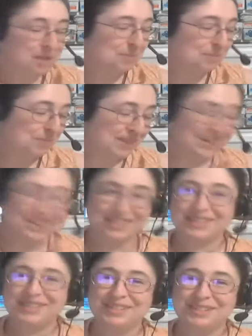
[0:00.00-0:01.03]
But because
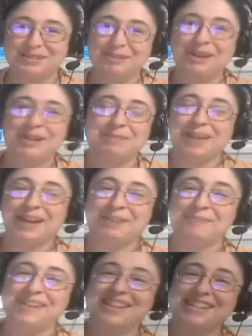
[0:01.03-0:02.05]
it is in grainy black
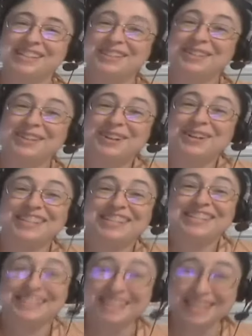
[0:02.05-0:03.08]
and white, it's a little hard
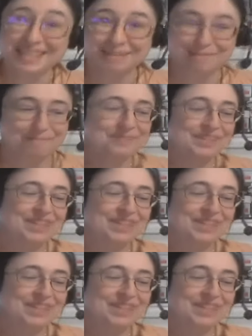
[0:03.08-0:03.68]
to see them.